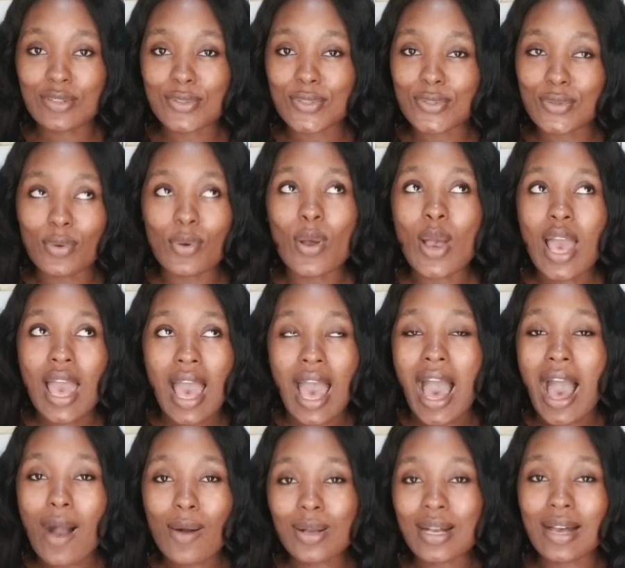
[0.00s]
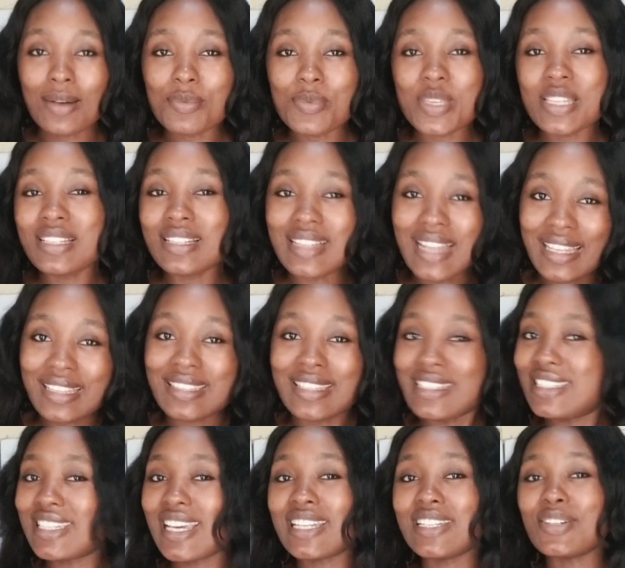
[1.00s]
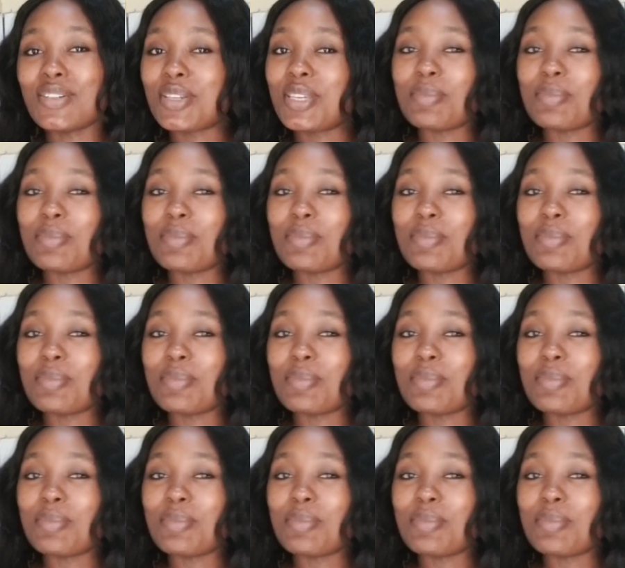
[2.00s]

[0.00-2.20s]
So how can we let this channel